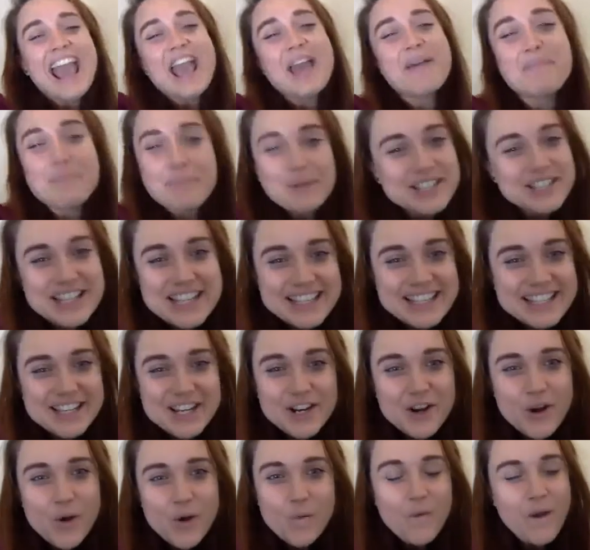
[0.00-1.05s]
But just
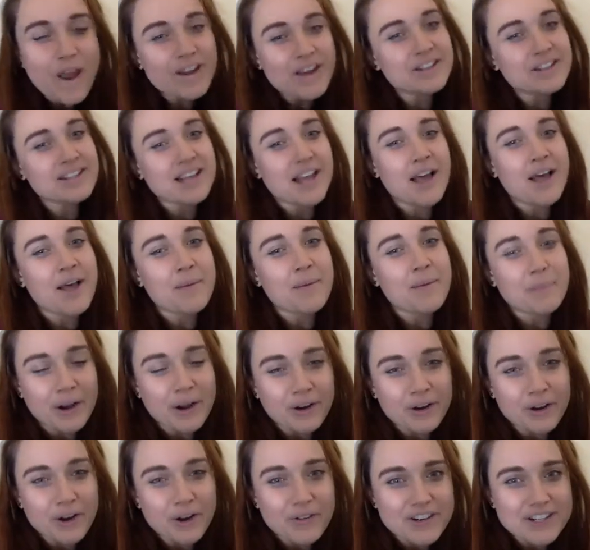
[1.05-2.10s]
to round up our
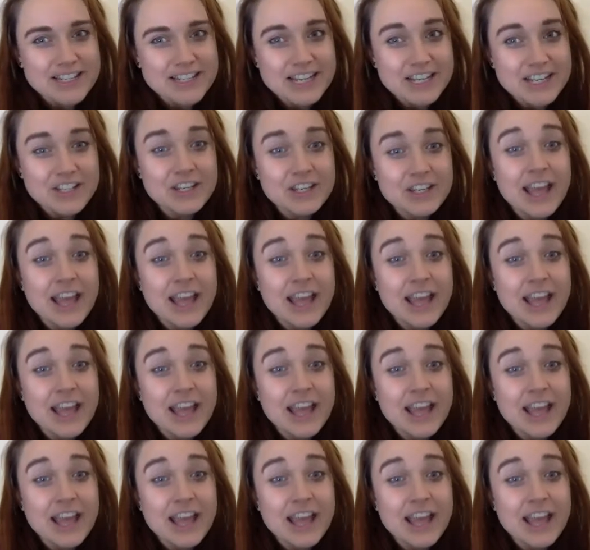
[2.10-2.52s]
conversation,